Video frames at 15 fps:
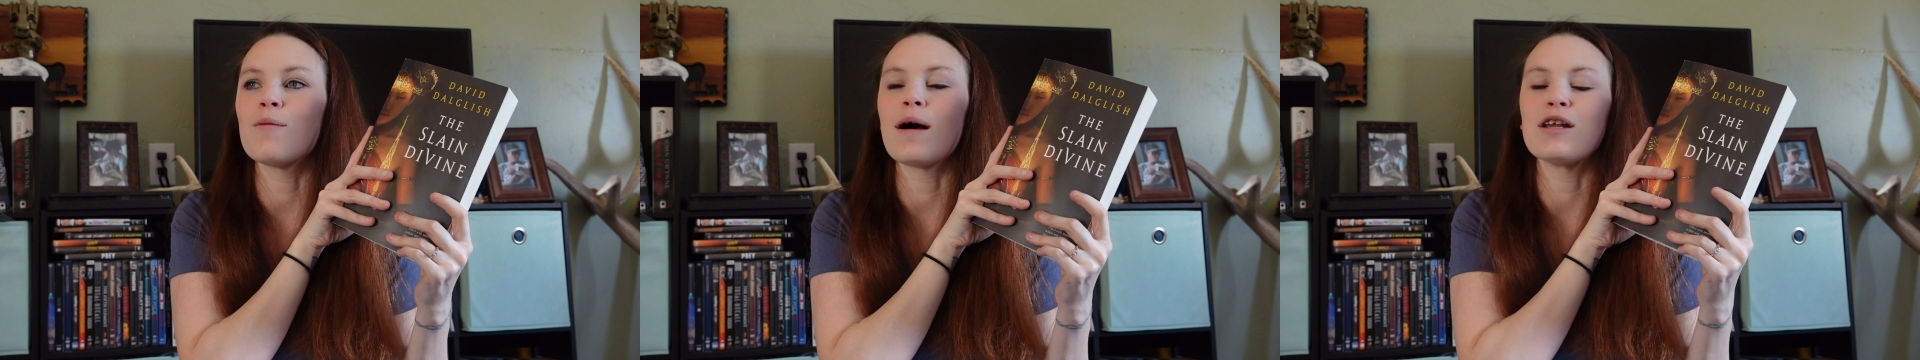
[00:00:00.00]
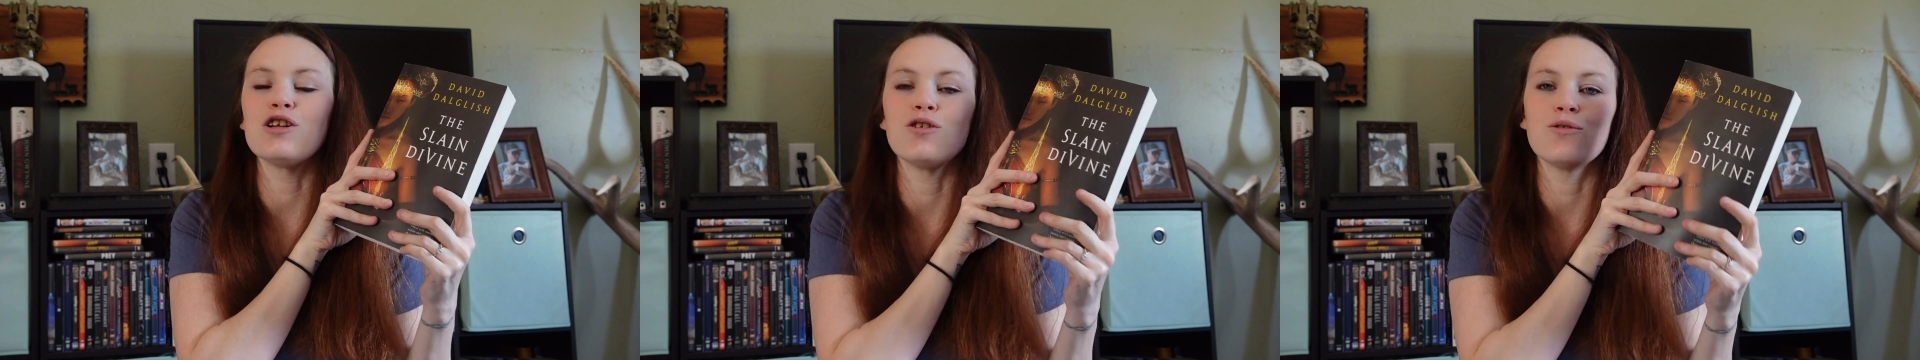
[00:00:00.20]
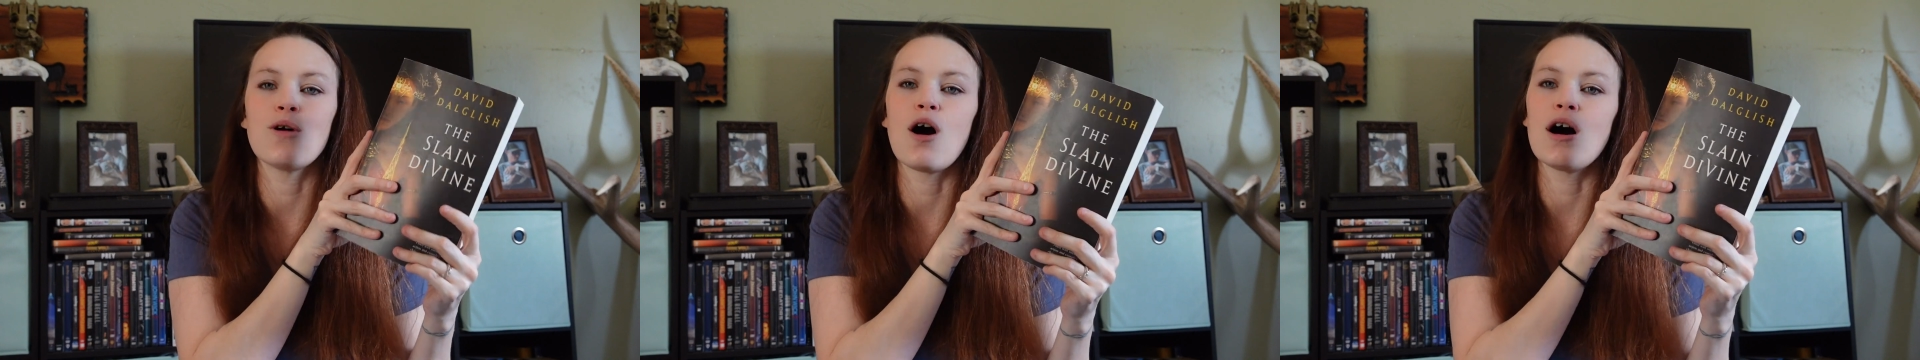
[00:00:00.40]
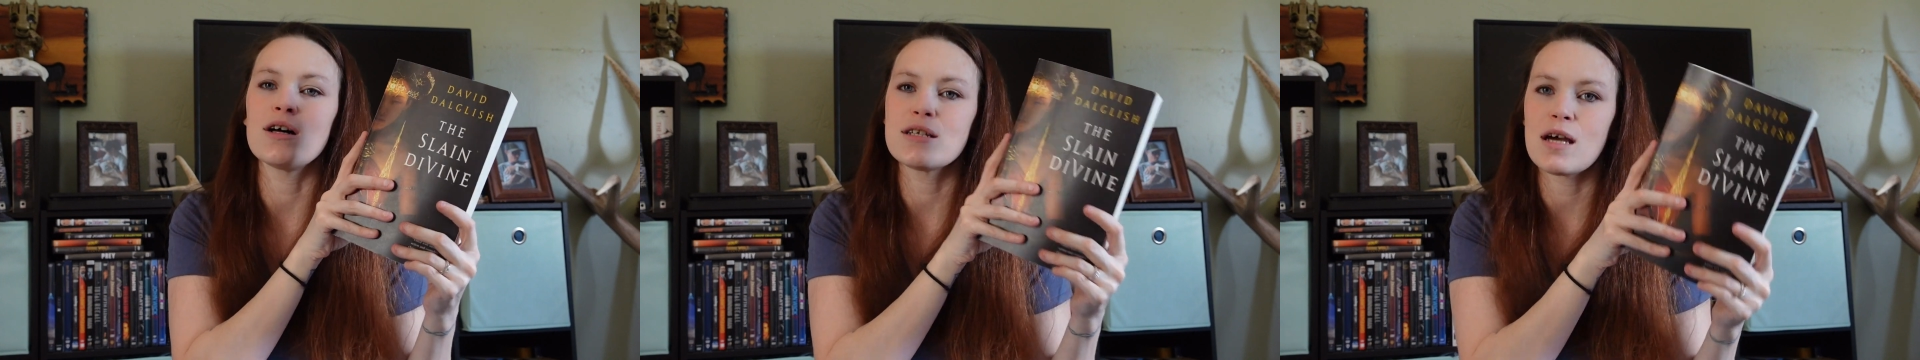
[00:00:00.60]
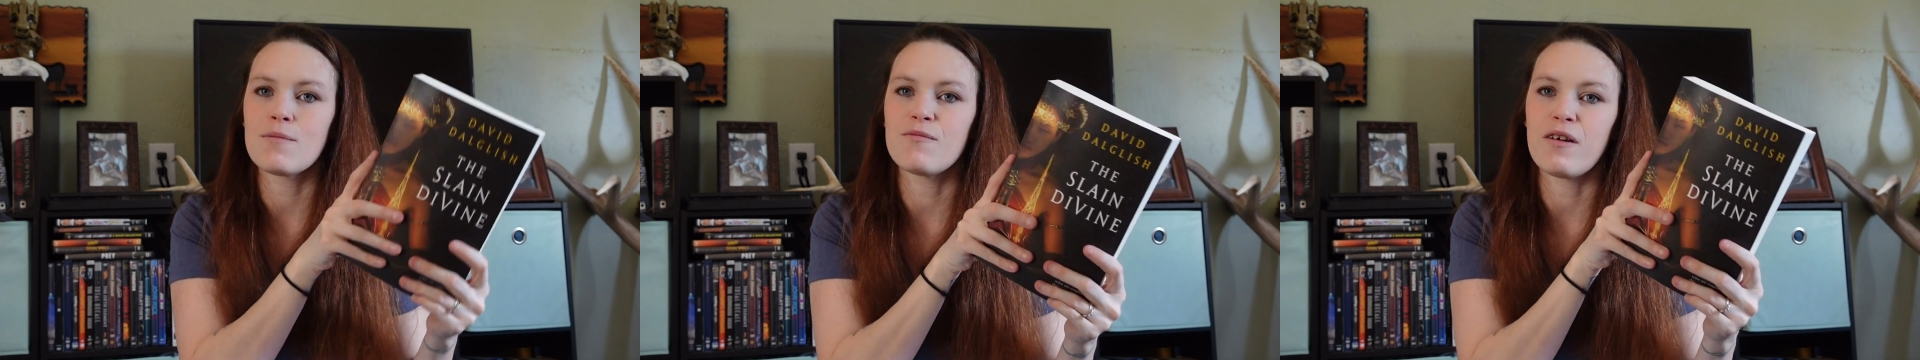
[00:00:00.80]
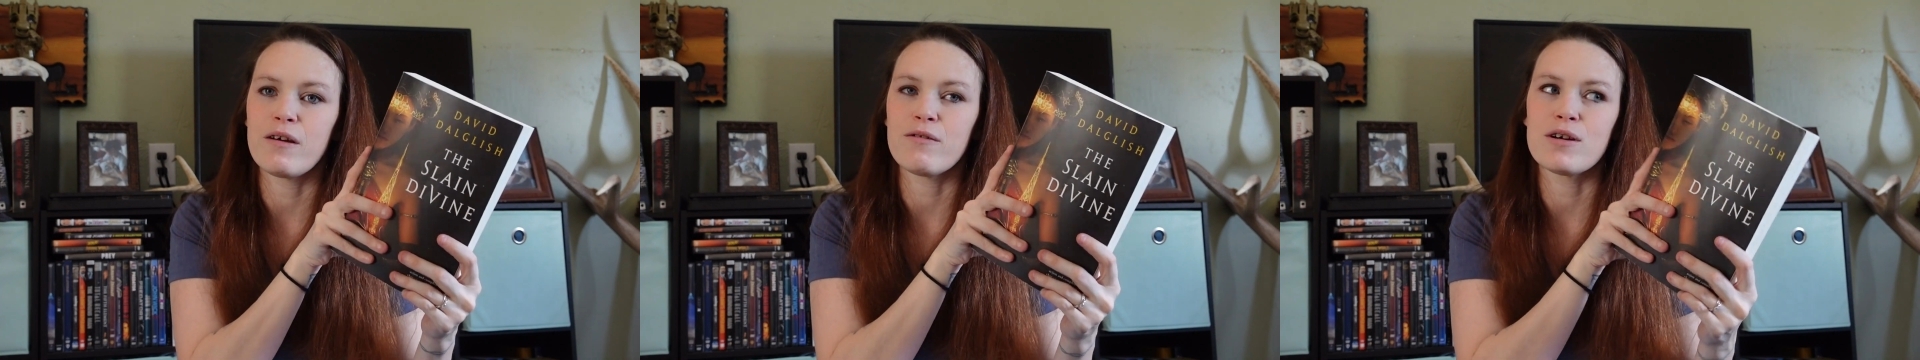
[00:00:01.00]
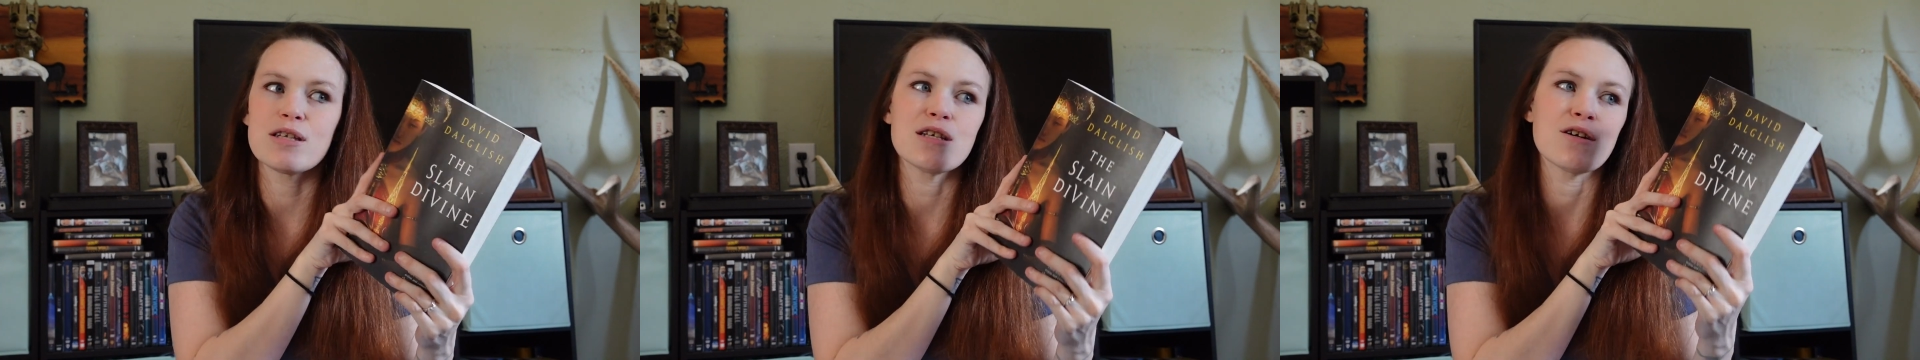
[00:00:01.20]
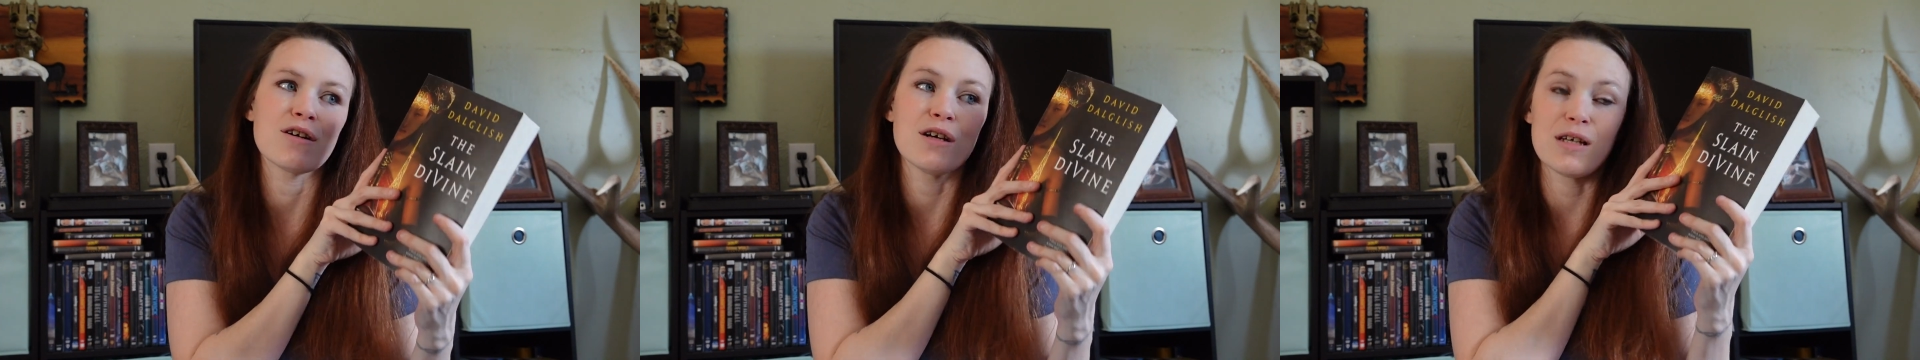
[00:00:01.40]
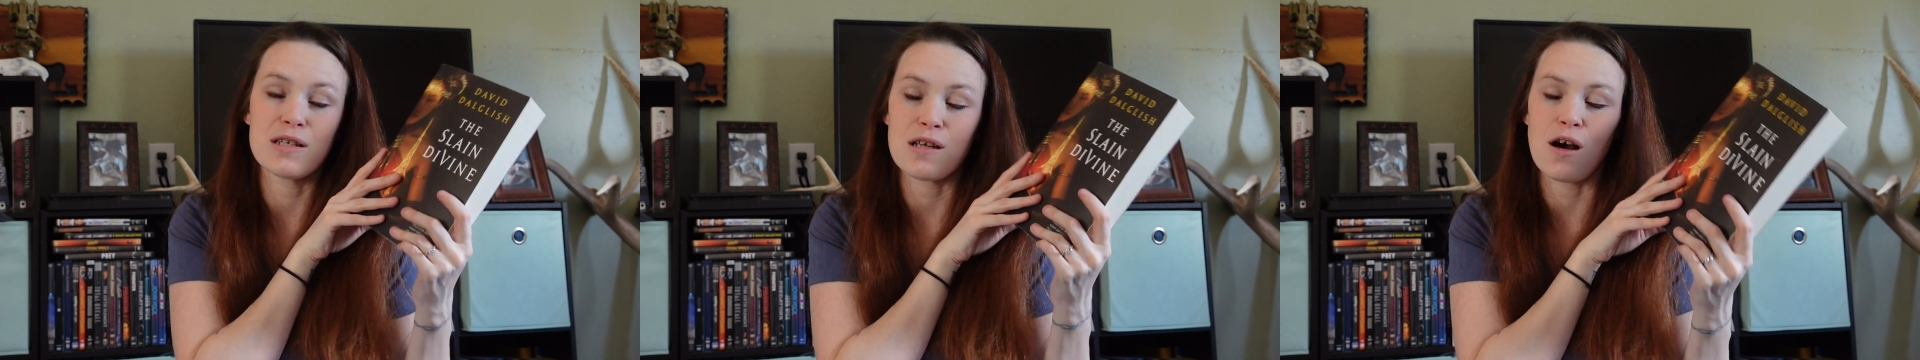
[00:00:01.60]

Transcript: my new all-time favorite series,